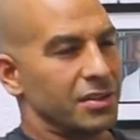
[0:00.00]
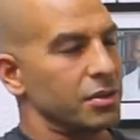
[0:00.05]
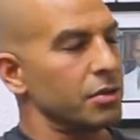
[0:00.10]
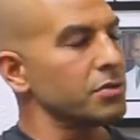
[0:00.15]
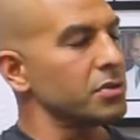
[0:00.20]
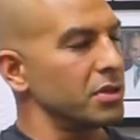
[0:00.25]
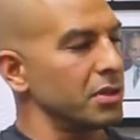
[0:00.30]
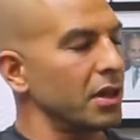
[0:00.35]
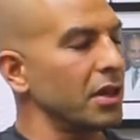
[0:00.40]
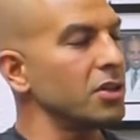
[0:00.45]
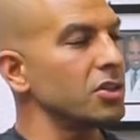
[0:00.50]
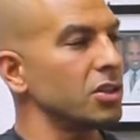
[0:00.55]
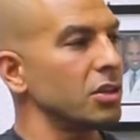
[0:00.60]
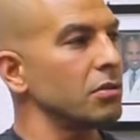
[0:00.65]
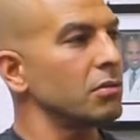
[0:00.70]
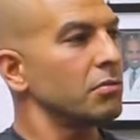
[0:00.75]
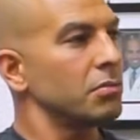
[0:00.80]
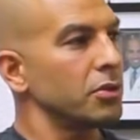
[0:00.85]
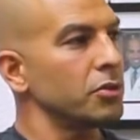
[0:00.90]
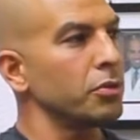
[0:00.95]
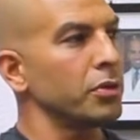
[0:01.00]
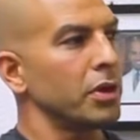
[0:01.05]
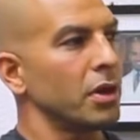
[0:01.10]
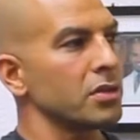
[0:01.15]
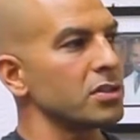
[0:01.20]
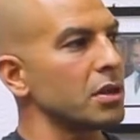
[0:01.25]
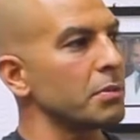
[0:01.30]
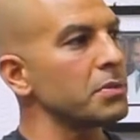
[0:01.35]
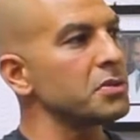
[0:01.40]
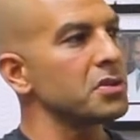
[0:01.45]
association between
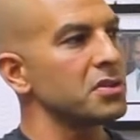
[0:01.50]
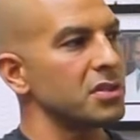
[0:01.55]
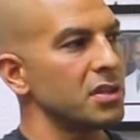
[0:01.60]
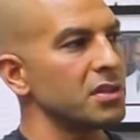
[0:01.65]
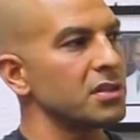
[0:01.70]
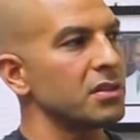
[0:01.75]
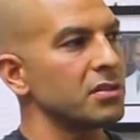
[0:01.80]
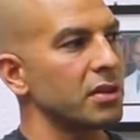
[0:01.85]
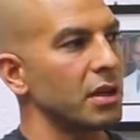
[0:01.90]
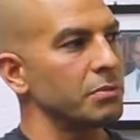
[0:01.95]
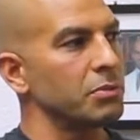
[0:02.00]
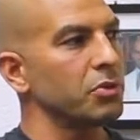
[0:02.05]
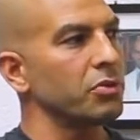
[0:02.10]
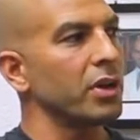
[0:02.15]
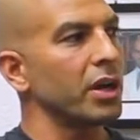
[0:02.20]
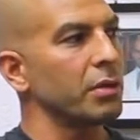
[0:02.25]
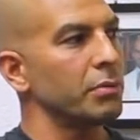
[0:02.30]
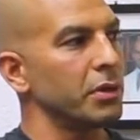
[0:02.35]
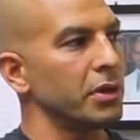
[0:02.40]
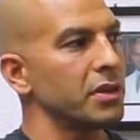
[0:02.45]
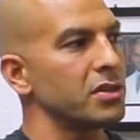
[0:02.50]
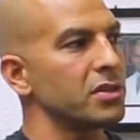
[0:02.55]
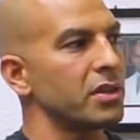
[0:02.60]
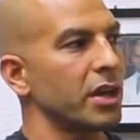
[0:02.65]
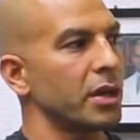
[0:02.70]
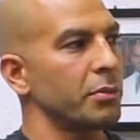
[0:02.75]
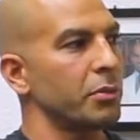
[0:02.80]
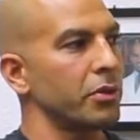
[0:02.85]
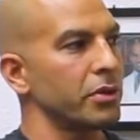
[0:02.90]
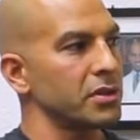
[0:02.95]
Alzheimer's disease and type 2 diabetes
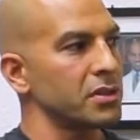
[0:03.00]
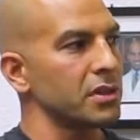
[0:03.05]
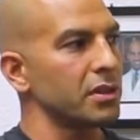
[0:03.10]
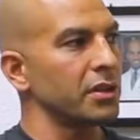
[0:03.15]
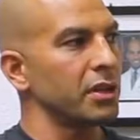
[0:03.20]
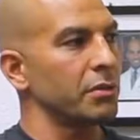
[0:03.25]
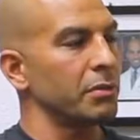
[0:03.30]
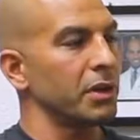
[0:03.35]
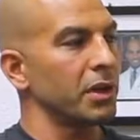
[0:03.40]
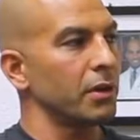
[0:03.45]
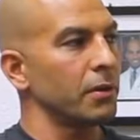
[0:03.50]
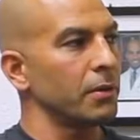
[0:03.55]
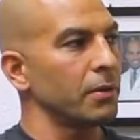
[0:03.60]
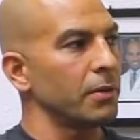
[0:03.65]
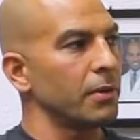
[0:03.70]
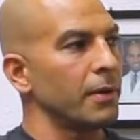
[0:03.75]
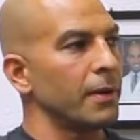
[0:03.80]
and hyperinsulinemia.